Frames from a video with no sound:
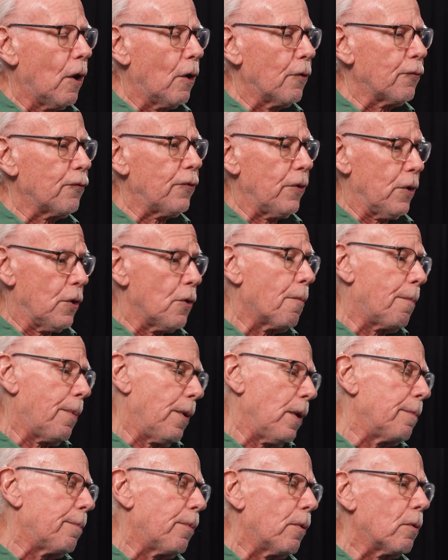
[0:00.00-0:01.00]
senior
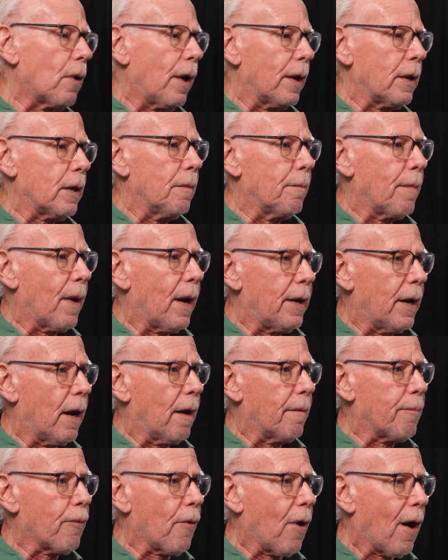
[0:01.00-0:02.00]
people like in my
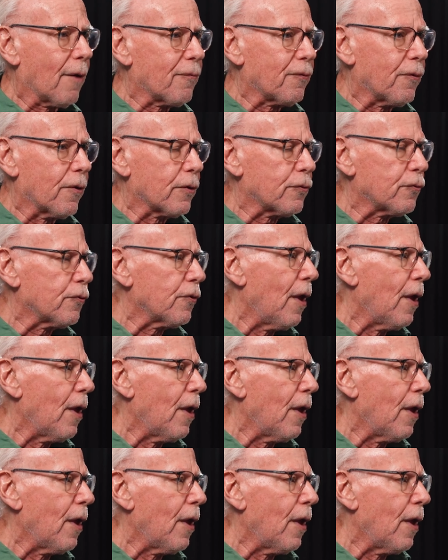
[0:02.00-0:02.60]
nonprofits,